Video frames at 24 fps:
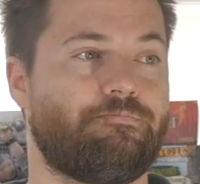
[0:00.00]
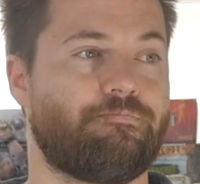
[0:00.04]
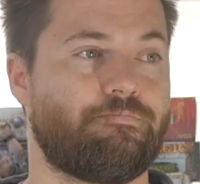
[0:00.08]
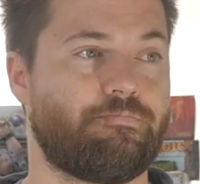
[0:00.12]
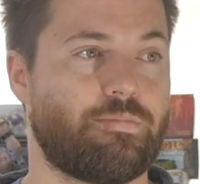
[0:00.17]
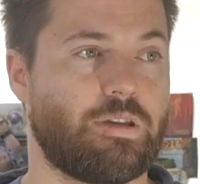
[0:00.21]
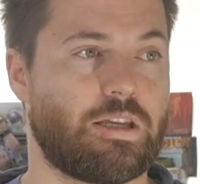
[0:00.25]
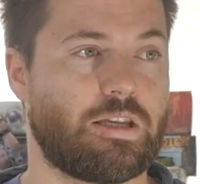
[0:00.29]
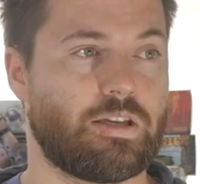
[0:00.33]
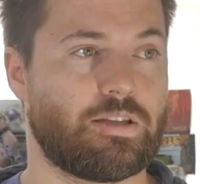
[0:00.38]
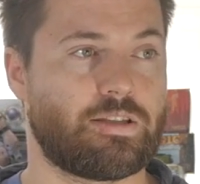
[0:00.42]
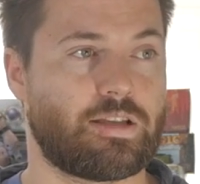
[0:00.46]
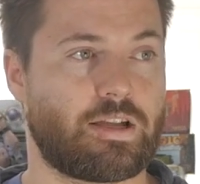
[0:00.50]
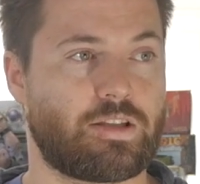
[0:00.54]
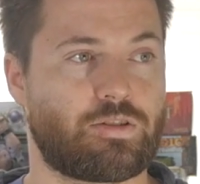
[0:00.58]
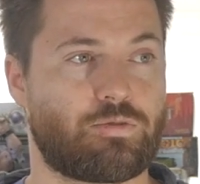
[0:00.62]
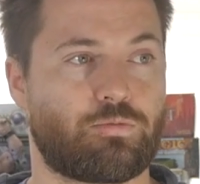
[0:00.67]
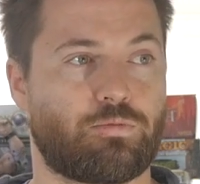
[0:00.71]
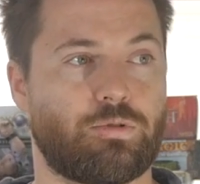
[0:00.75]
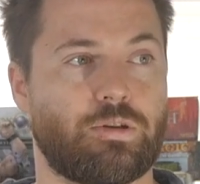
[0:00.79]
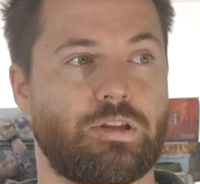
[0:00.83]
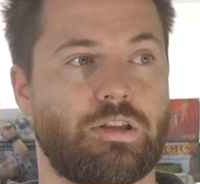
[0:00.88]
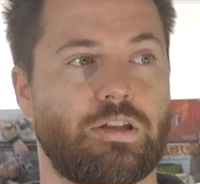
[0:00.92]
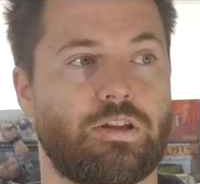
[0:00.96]
because
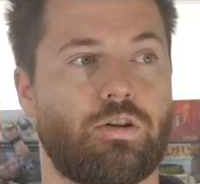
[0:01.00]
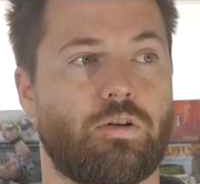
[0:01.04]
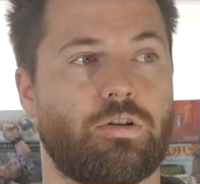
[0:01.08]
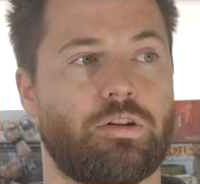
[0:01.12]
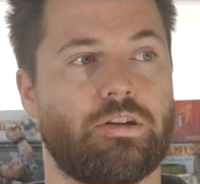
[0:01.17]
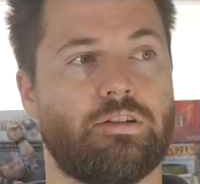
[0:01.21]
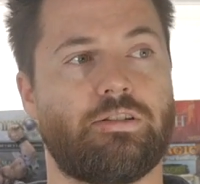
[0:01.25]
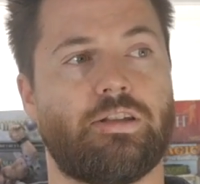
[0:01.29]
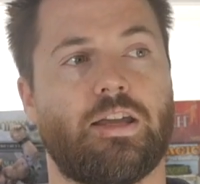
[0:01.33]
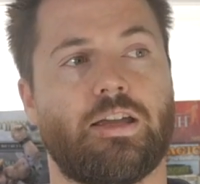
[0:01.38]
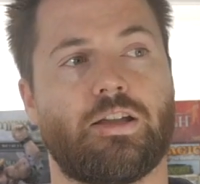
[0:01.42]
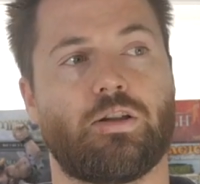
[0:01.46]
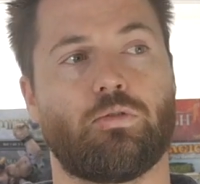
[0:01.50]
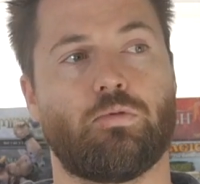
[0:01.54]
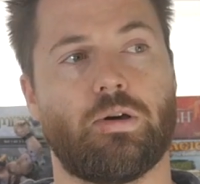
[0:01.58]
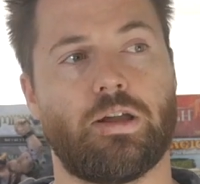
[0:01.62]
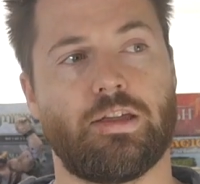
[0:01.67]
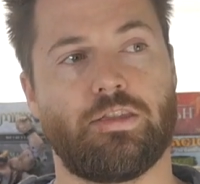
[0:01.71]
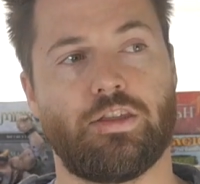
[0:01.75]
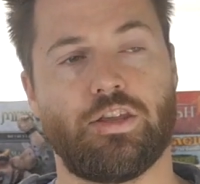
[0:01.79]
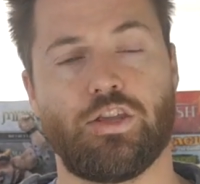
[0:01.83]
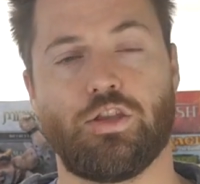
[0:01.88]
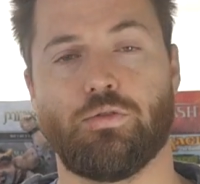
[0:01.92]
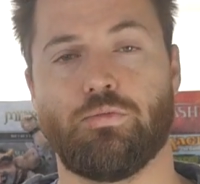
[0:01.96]
that's really going to take
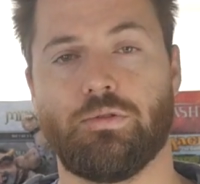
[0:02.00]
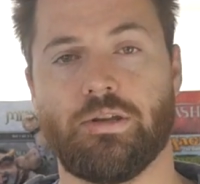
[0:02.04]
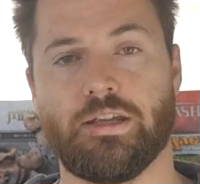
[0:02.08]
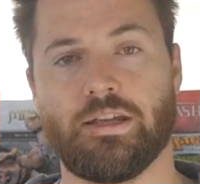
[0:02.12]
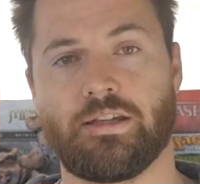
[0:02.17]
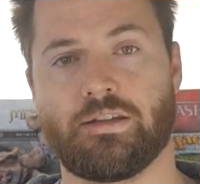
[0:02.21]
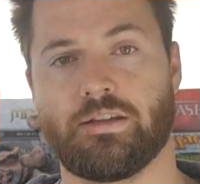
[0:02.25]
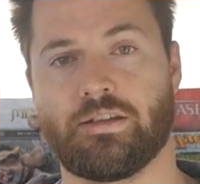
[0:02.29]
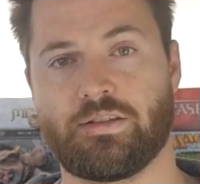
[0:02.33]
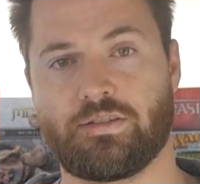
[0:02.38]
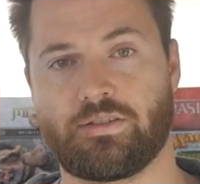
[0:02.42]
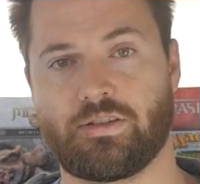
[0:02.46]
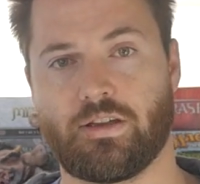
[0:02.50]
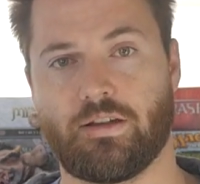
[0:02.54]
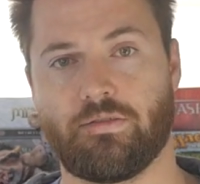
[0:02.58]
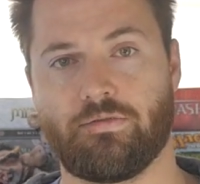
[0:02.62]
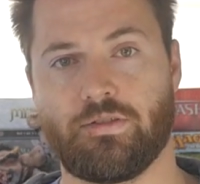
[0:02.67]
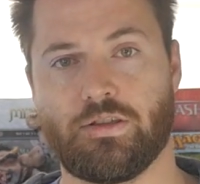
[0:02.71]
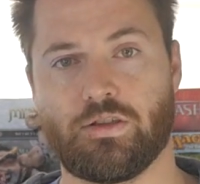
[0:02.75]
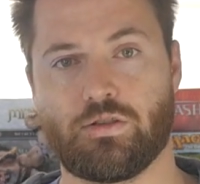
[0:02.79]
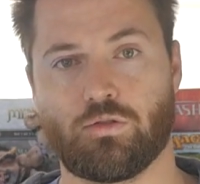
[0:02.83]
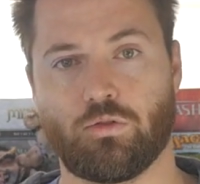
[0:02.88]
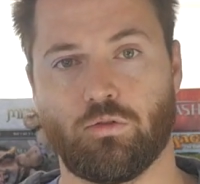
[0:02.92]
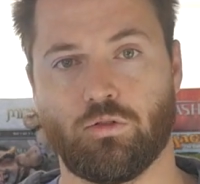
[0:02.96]
away the uniqueness of
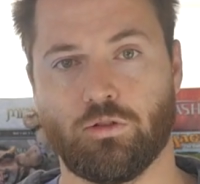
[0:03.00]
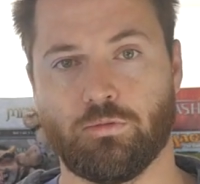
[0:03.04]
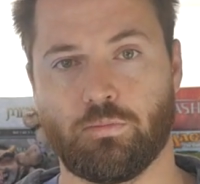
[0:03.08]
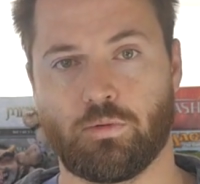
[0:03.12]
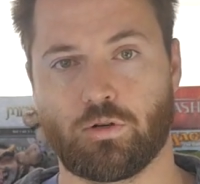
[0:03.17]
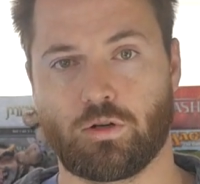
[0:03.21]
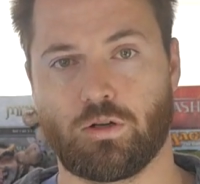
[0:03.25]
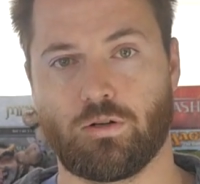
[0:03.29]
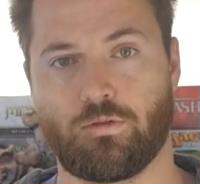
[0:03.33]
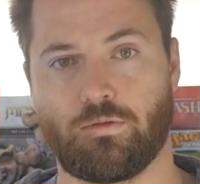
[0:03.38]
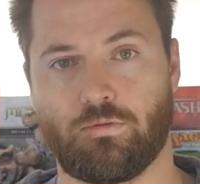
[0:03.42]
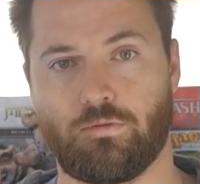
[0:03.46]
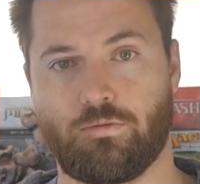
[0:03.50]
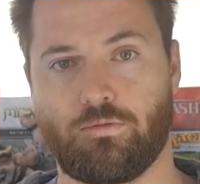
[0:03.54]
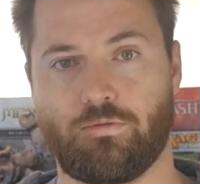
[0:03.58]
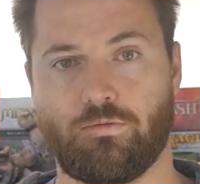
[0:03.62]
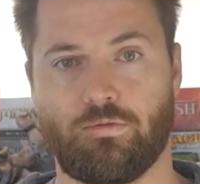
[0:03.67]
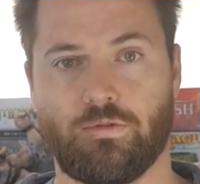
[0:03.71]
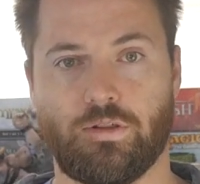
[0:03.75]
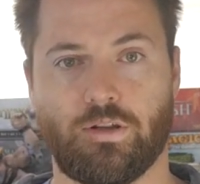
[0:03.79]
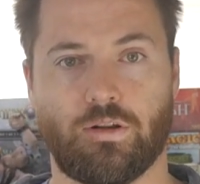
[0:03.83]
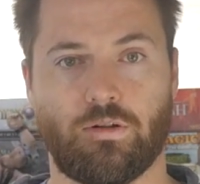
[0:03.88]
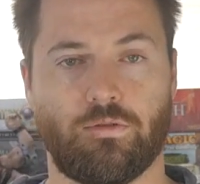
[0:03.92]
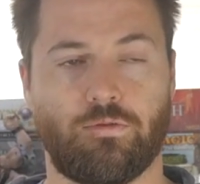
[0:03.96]
these old border,
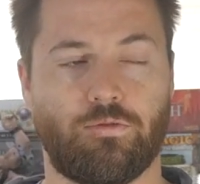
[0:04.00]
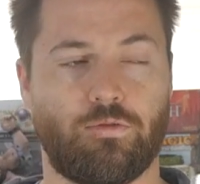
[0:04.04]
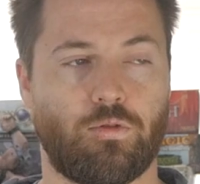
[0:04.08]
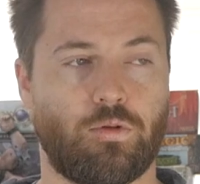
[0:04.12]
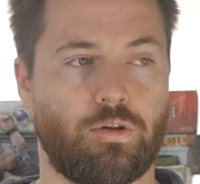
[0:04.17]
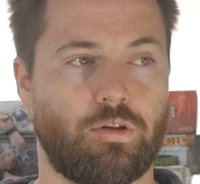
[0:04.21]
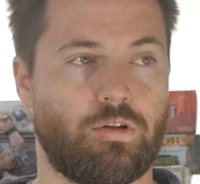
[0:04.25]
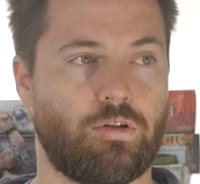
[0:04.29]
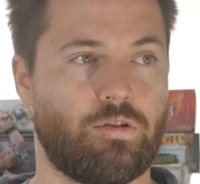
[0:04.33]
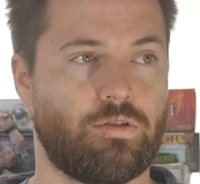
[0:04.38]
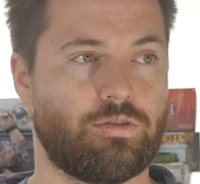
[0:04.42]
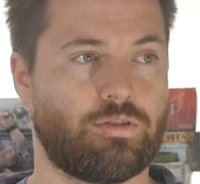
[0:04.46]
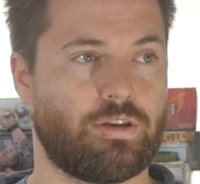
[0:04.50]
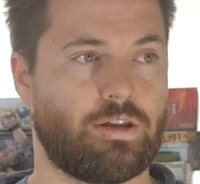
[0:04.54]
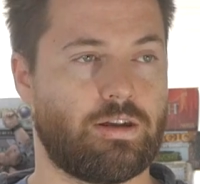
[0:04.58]
you know, foils.